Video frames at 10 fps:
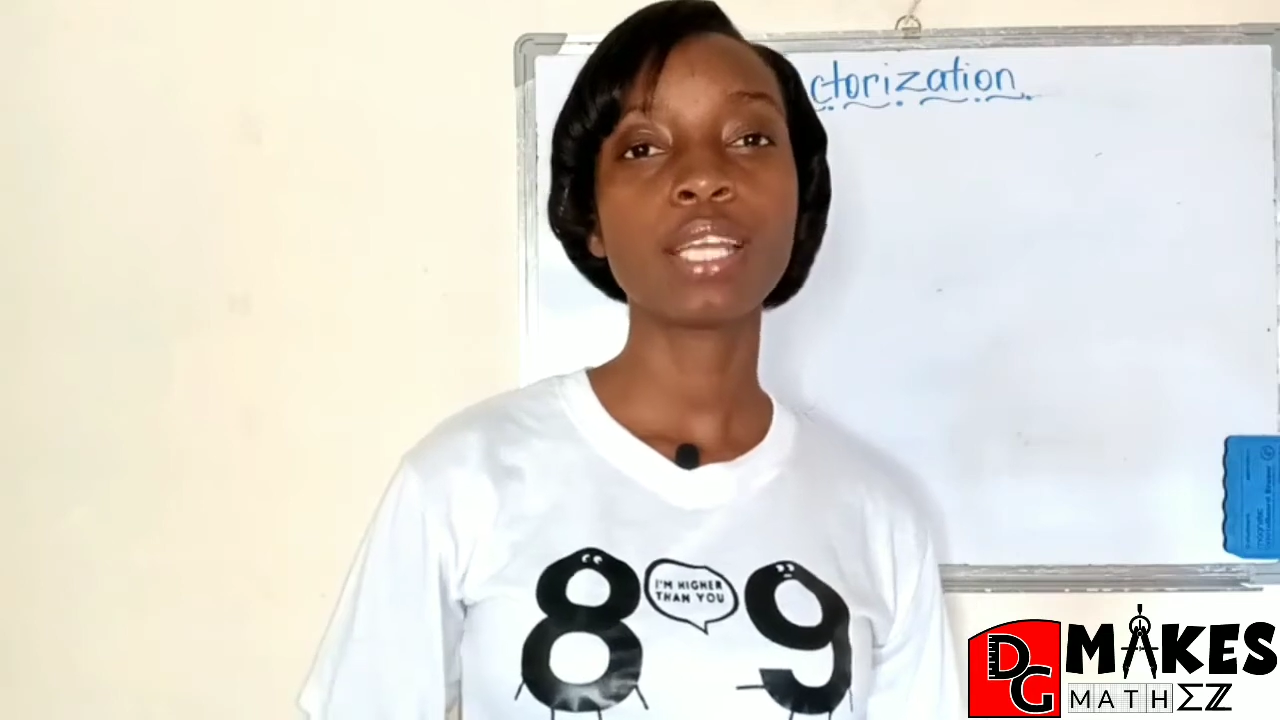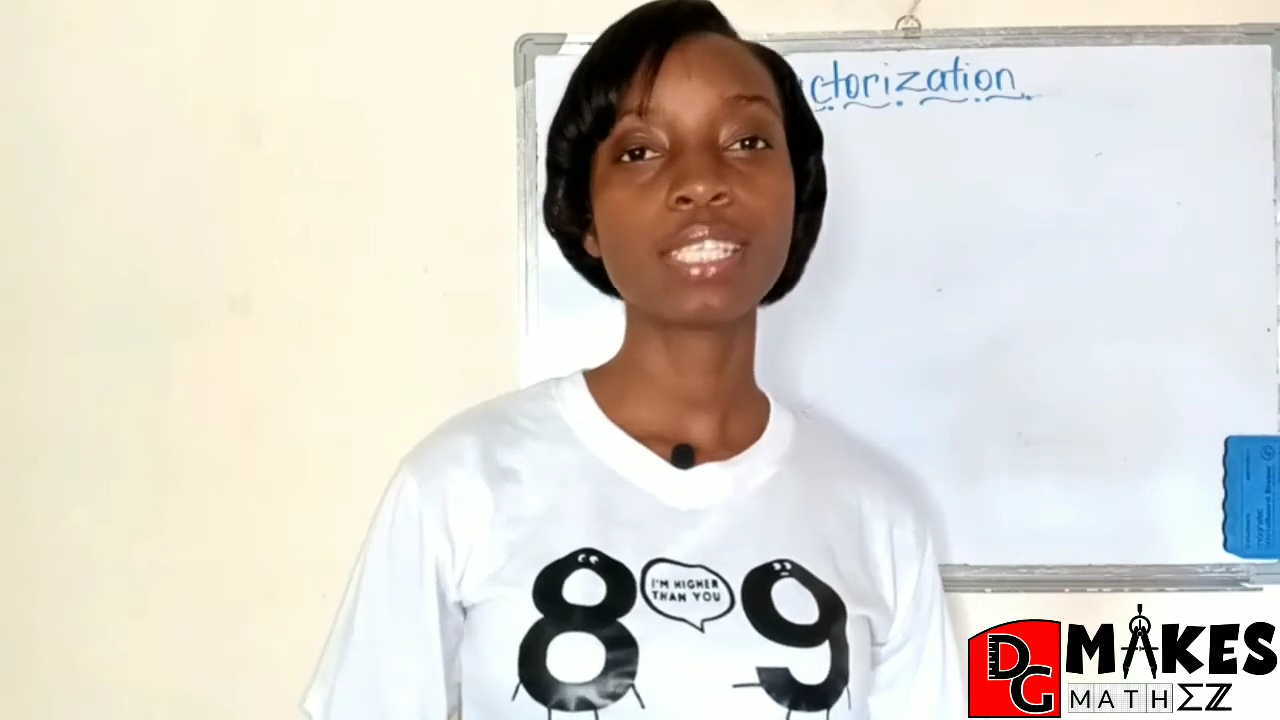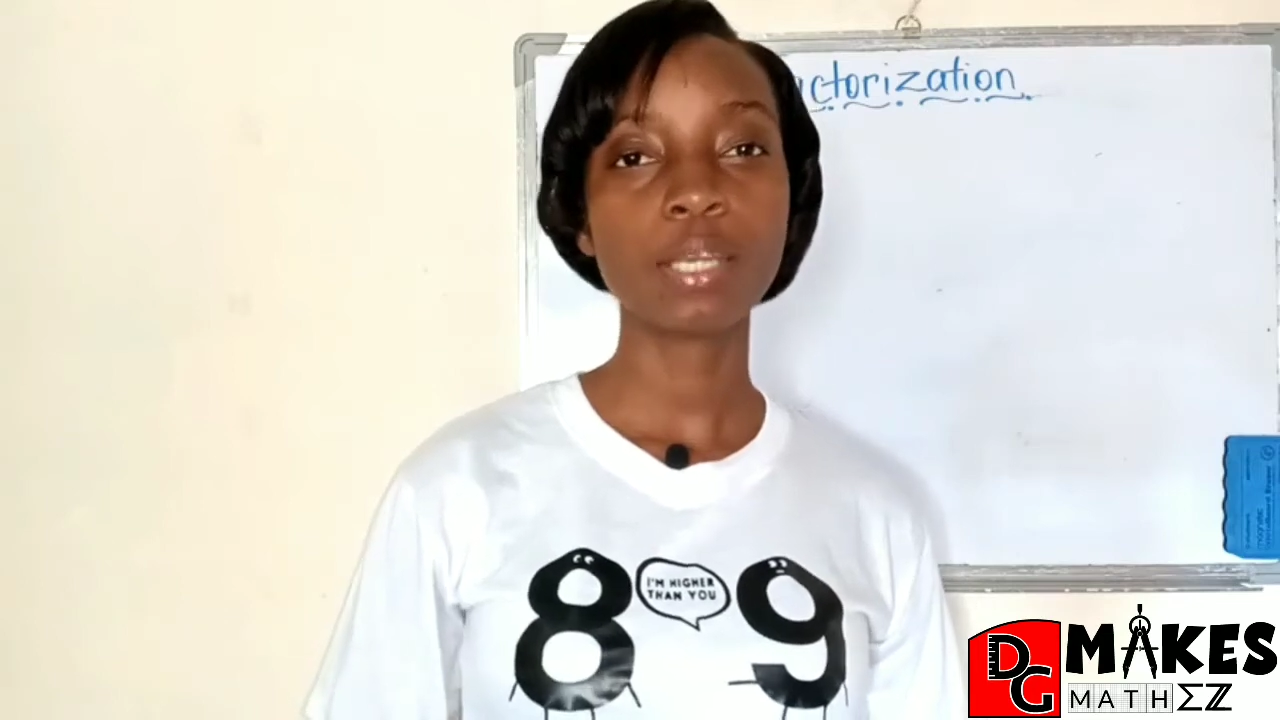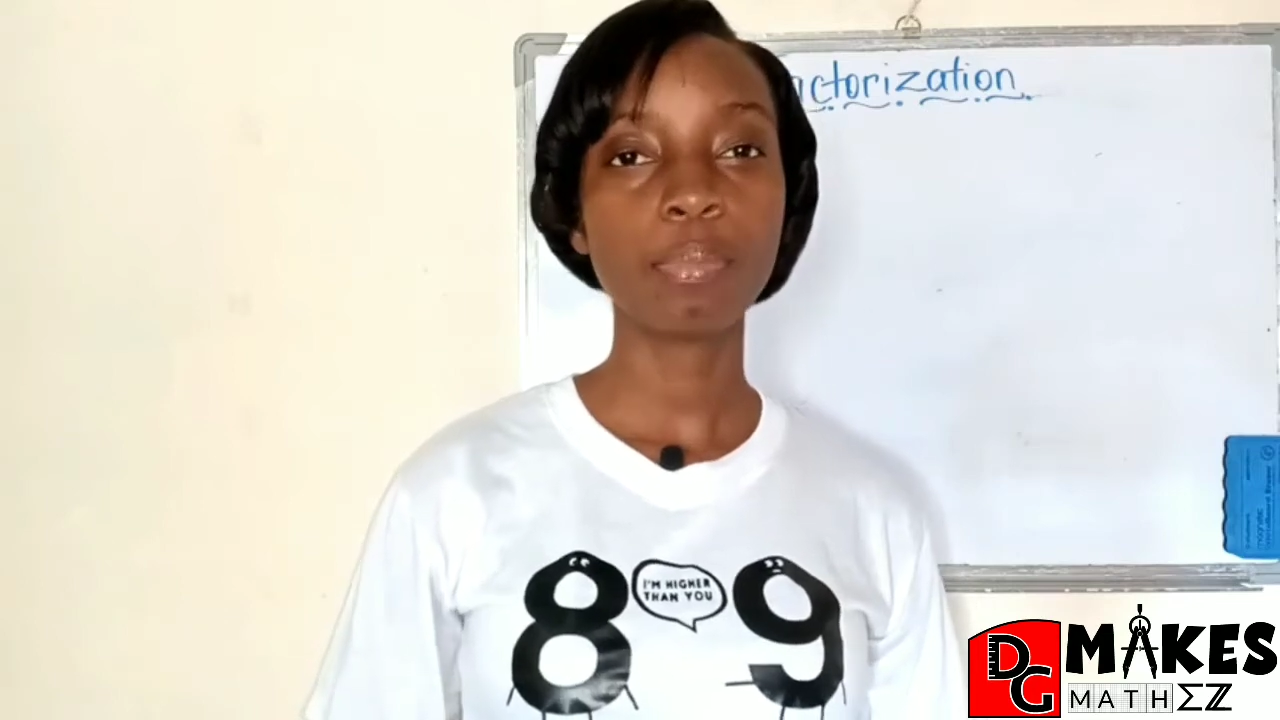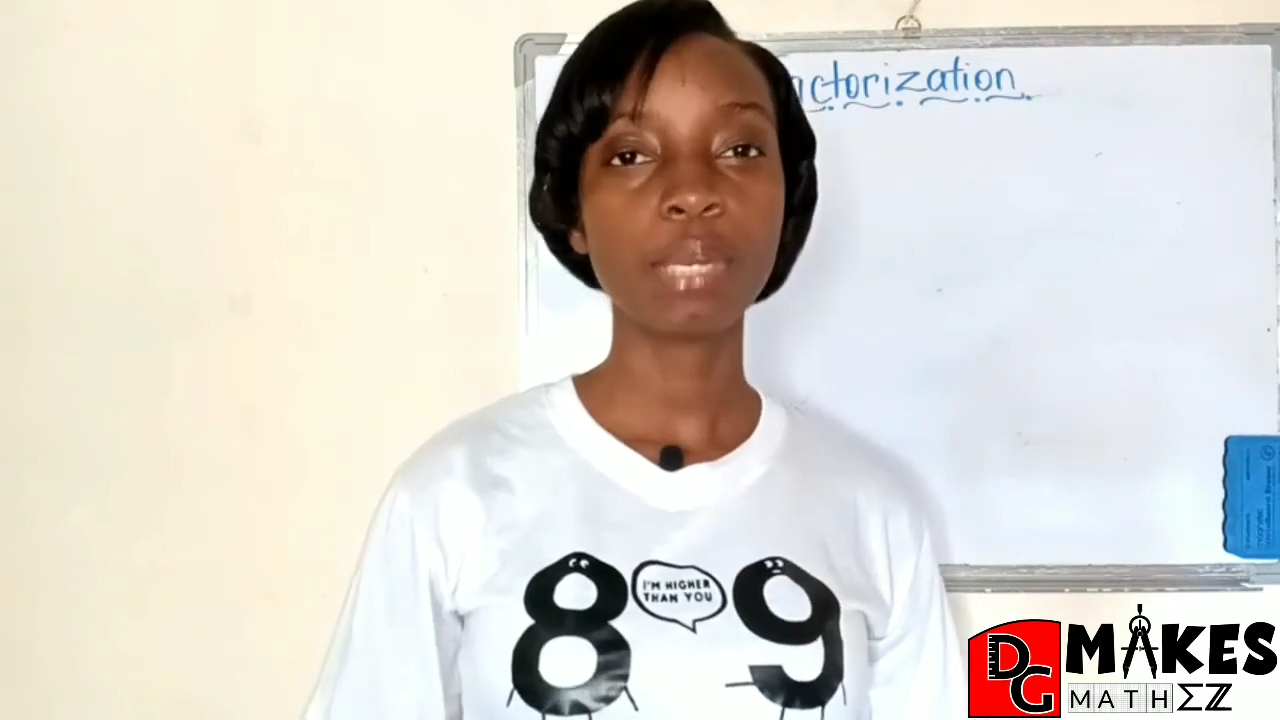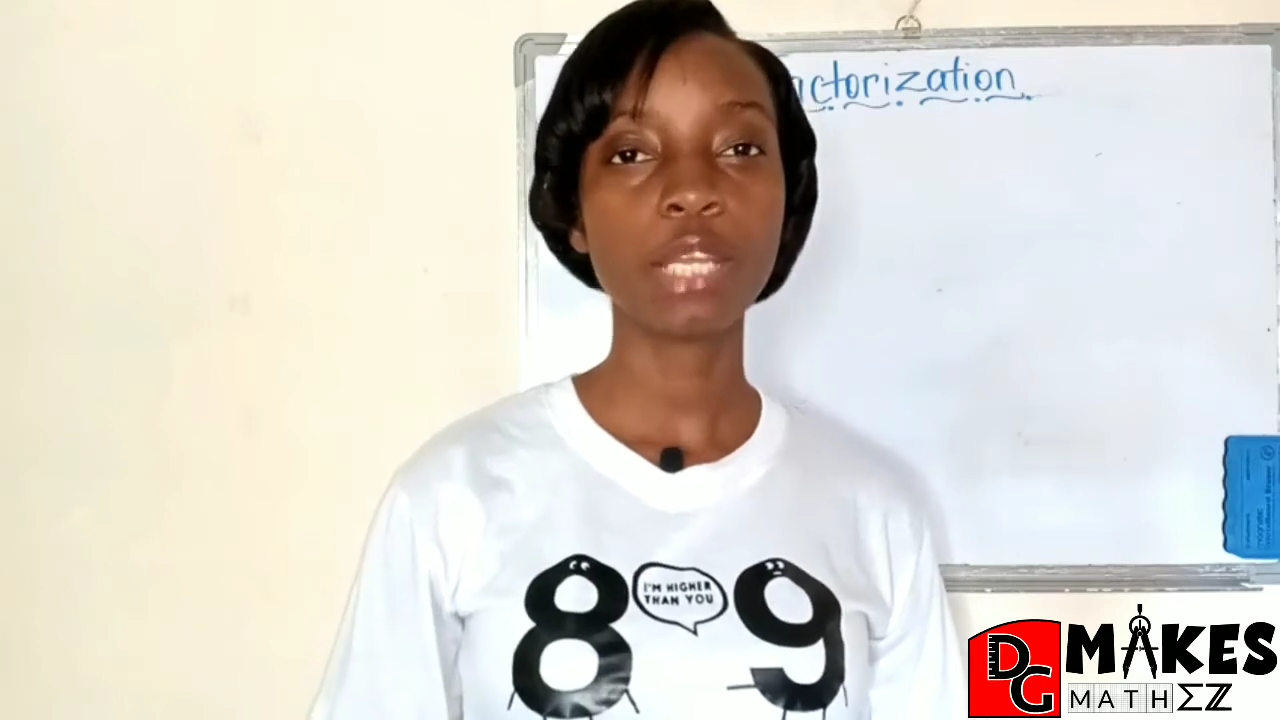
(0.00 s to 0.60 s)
simply